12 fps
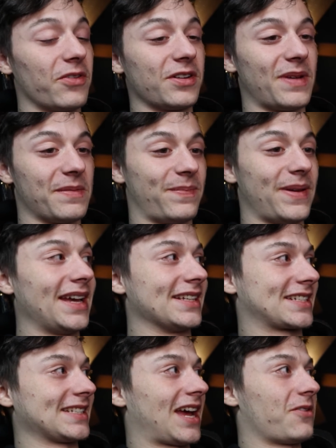would have been
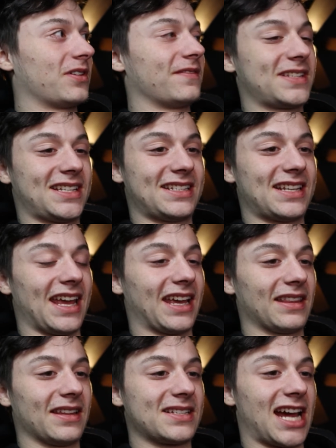pissed because I would have
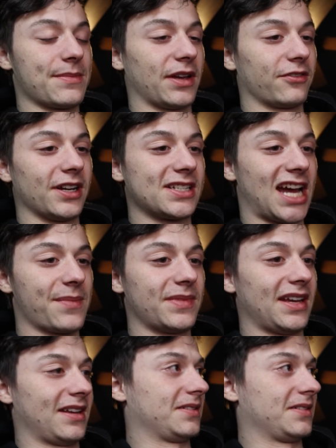taken the timing, retimed it,